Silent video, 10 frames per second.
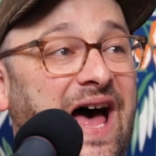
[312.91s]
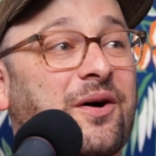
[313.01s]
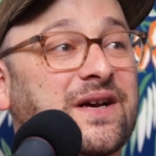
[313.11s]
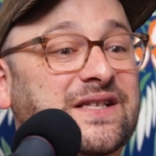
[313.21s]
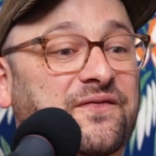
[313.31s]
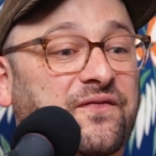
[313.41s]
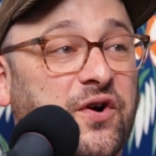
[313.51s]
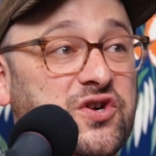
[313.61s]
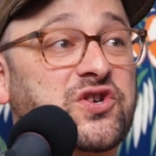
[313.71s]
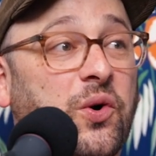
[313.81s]
that was
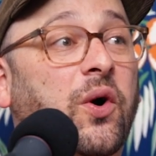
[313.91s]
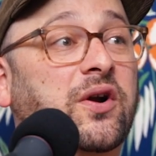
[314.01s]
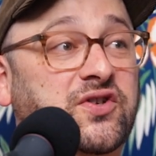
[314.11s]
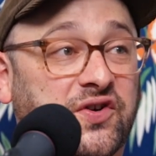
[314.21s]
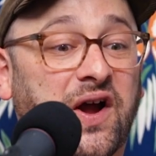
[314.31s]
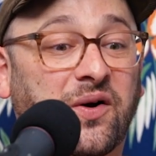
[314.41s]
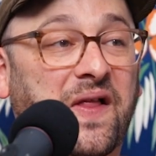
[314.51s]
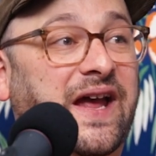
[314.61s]
for sure true.